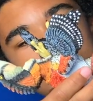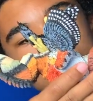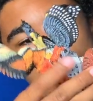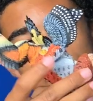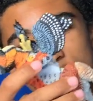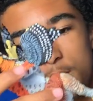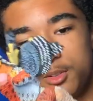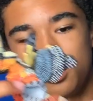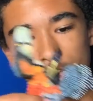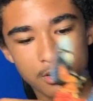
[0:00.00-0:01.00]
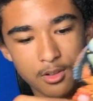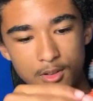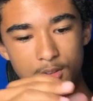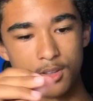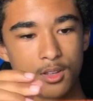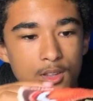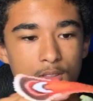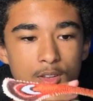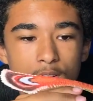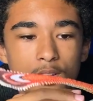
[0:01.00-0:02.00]
I don't know, it's weird.
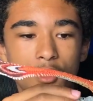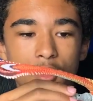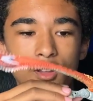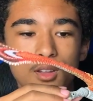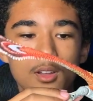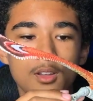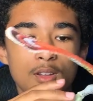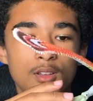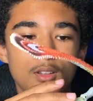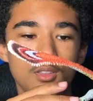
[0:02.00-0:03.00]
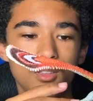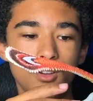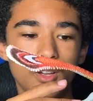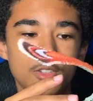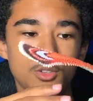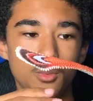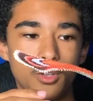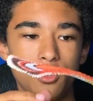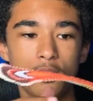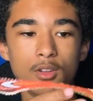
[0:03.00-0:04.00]
Their legs are
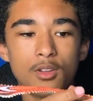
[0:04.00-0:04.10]
weird.